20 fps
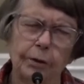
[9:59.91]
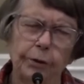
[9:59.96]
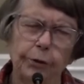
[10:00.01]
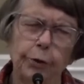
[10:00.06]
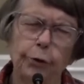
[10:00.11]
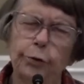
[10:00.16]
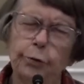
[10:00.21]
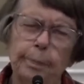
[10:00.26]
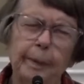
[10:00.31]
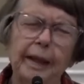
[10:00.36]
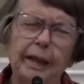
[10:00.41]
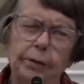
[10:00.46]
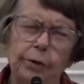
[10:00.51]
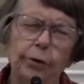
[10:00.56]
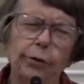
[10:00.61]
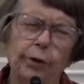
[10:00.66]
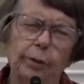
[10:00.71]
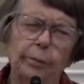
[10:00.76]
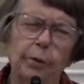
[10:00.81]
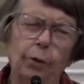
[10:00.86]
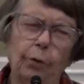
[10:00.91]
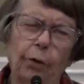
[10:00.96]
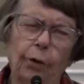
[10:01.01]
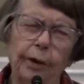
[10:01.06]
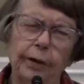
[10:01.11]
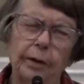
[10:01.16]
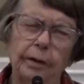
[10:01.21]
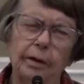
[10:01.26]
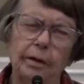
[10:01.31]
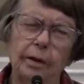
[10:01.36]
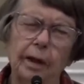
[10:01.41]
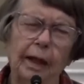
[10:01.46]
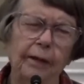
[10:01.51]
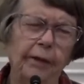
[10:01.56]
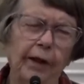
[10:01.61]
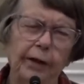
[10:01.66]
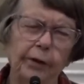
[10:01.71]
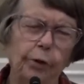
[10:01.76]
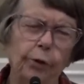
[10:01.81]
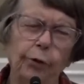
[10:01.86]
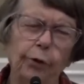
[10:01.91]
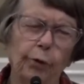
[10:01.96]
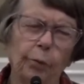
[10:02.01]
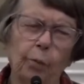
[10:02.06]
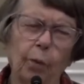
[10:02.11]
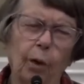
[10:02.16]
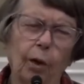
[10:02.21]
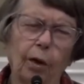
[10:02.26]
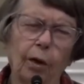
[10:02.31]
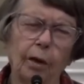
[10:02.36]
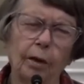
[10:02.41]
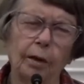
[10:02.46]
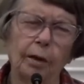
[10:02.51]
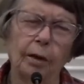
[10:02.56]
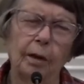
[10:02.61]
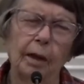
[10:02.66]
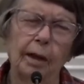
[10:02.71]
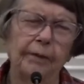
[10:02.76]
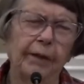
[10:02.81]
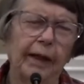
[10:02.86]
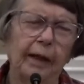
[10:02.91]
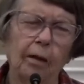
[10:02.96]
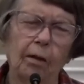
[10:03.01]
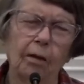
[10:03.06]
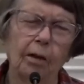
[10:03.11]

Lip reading: You speak to them, Lord, and they do their work. They are